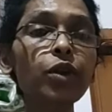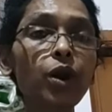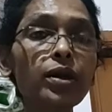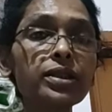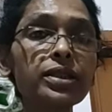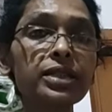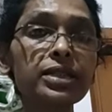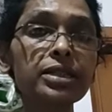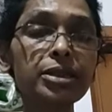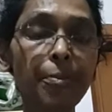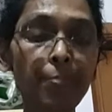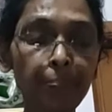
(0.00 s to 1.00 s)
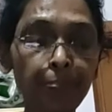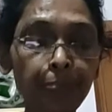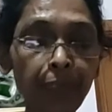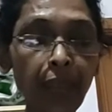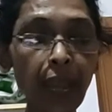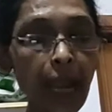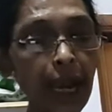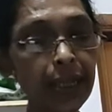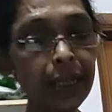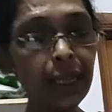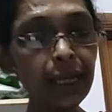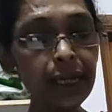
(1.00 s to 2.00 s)
clauses.
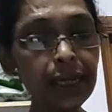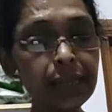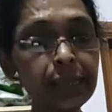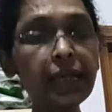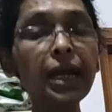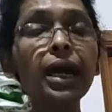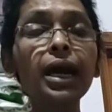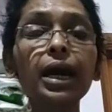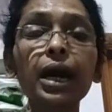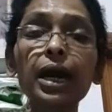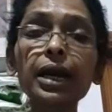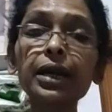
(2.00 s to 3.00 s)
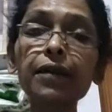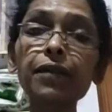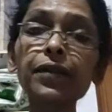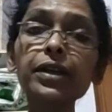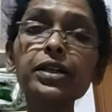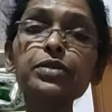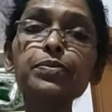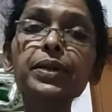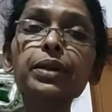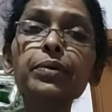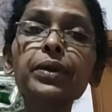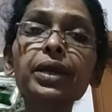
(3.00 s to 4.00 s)
And there is a difference
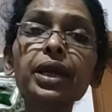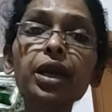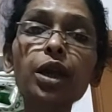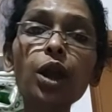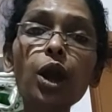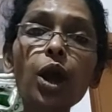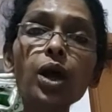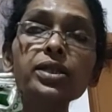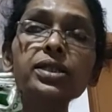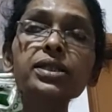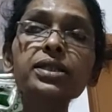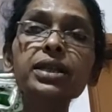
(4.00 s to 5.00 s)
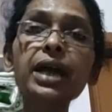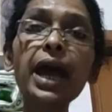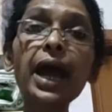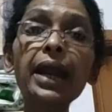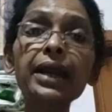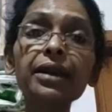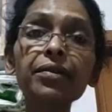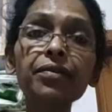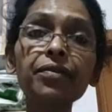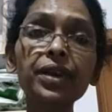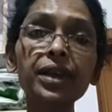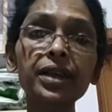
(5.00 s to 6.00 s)
between a clause and a
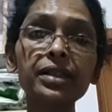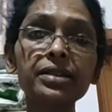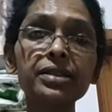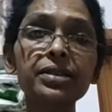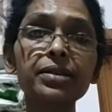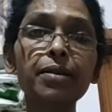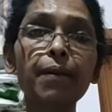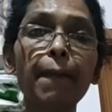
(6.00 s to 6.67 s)
phrase.